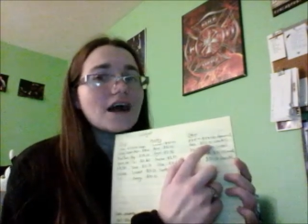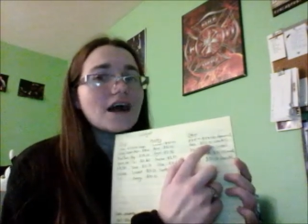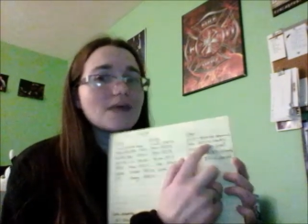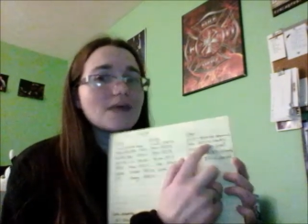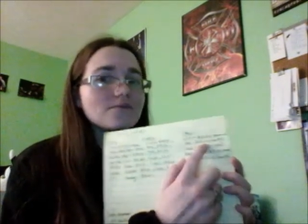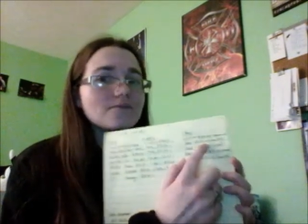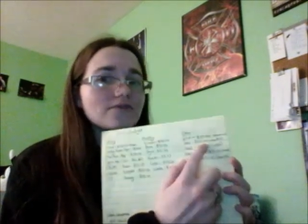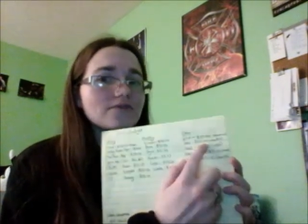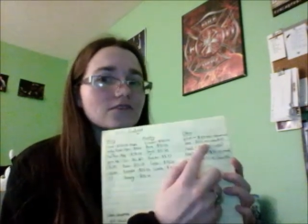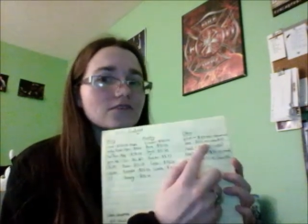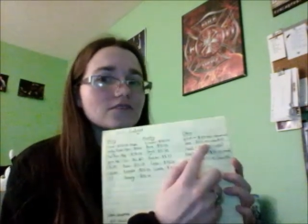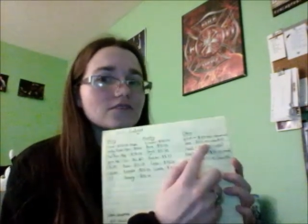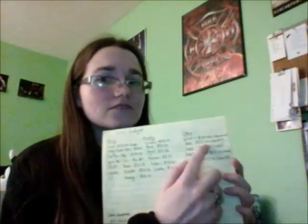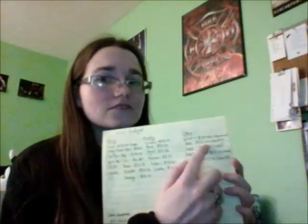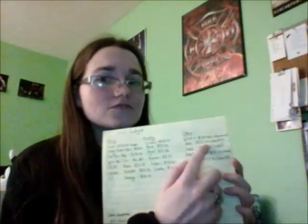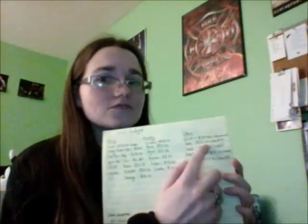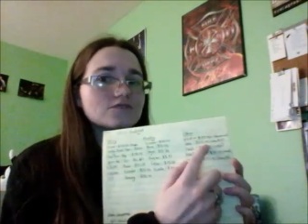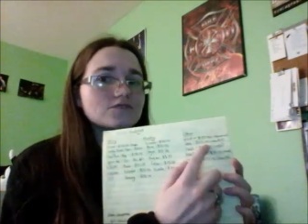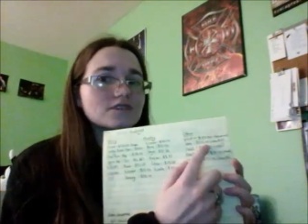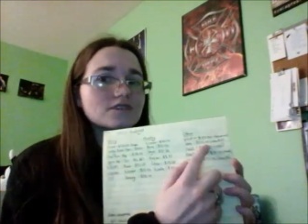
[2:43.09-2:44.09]
I prefer
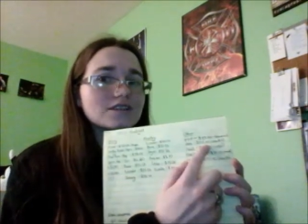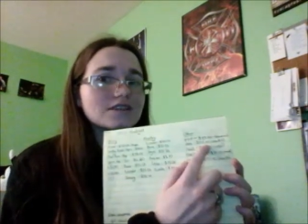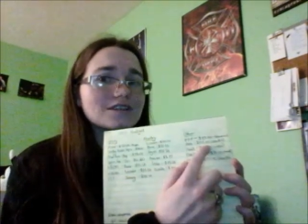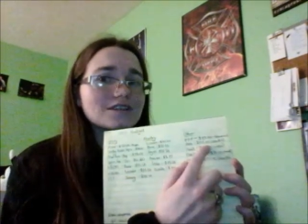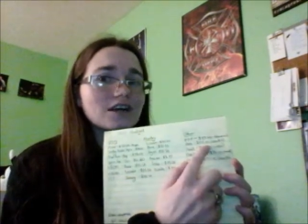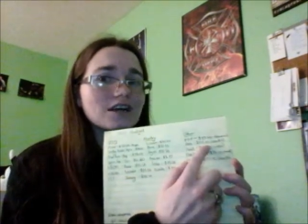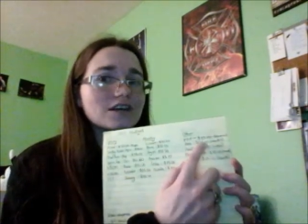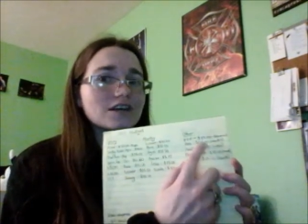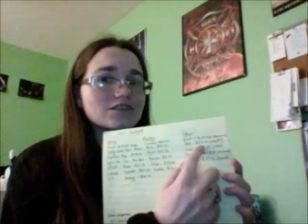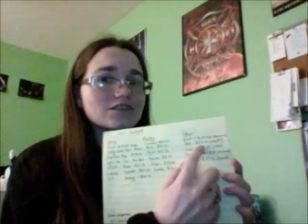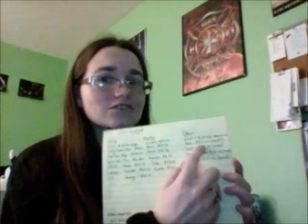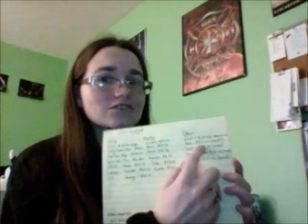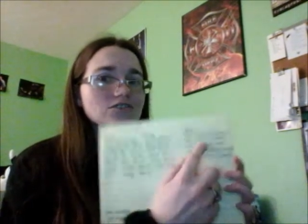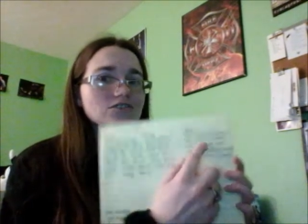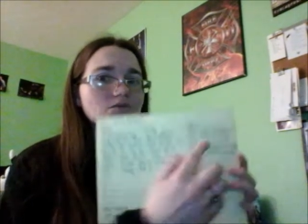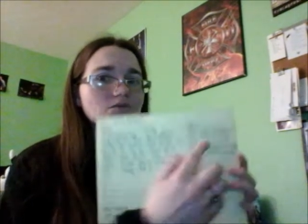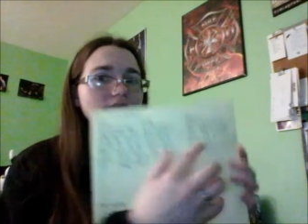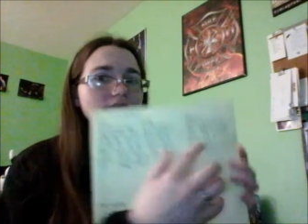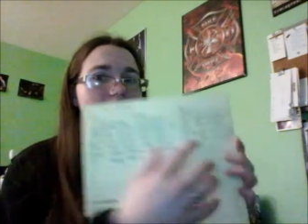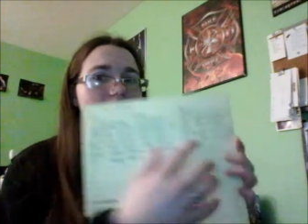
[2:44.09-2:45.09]
to stick to
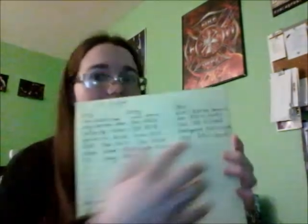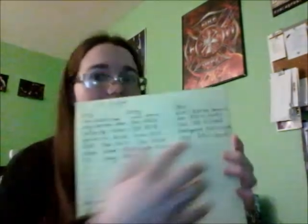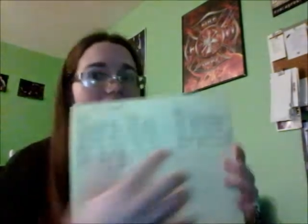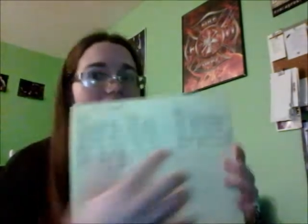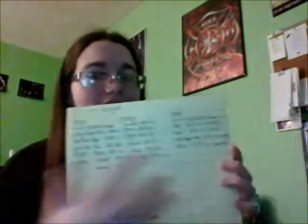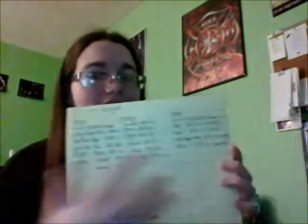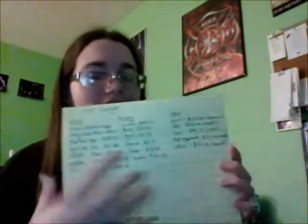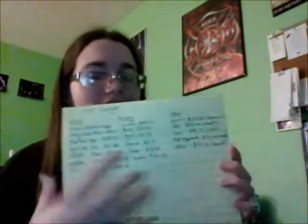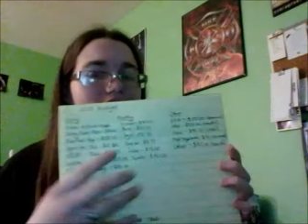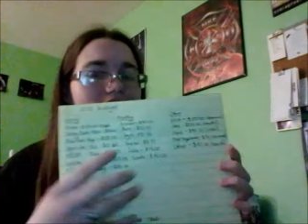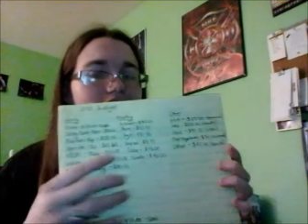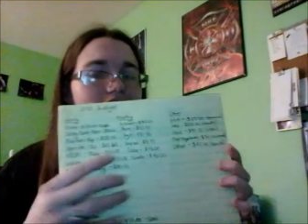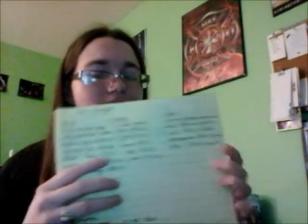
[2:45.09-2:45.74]
120 a month.